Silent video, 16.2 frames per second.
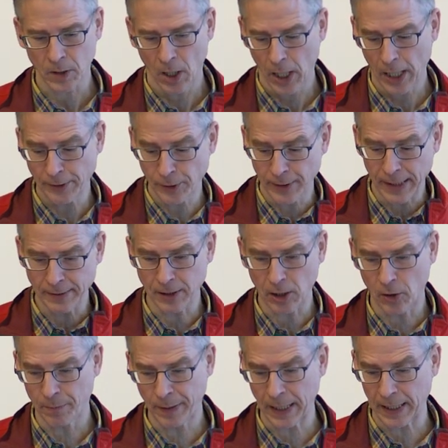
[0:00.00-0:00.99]
All right, so that's
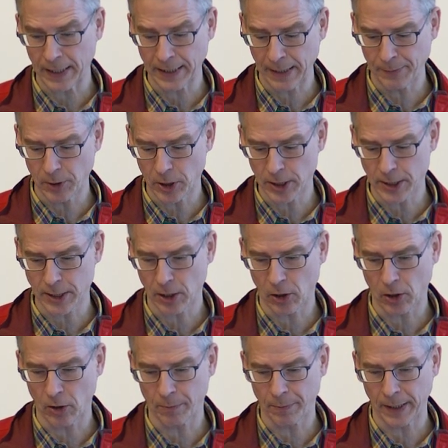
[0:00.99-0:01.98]
our paradigm. You just
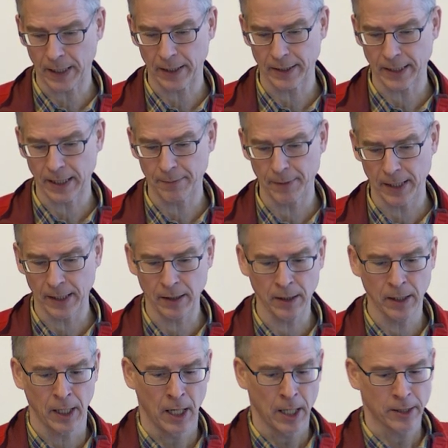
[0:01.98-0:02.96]
saw our paradigm
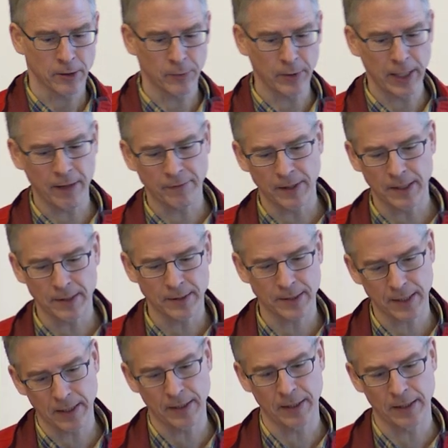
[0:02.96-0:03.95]
there. So we have
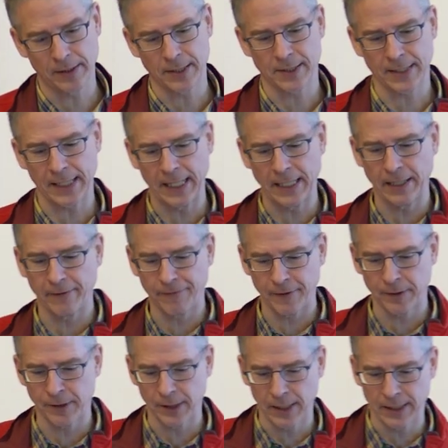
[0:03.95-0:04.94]
this, uh, this training
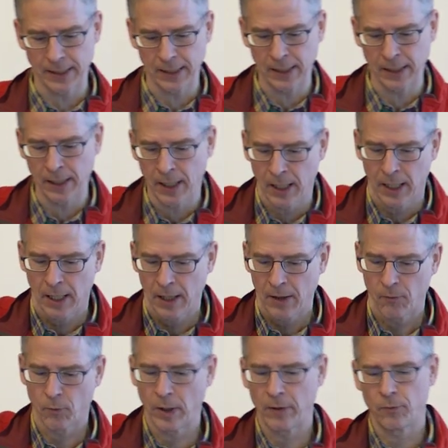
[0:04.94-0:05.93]
facility
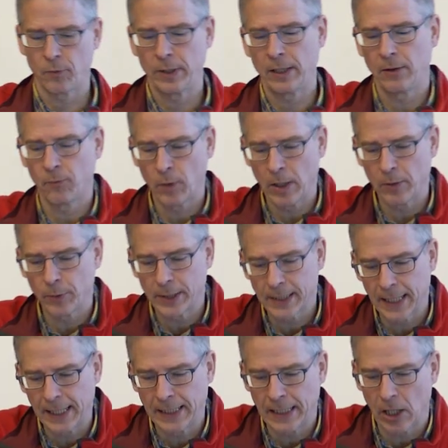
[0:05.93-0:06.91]
where we, where we
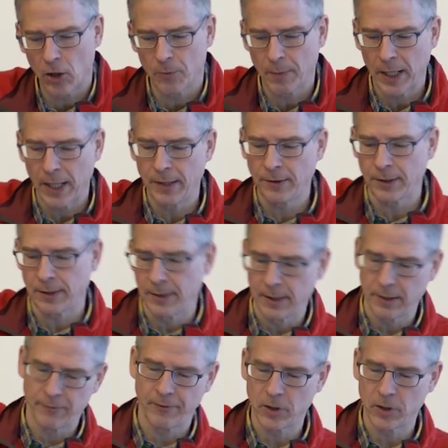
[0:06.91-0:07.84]
train our mice in these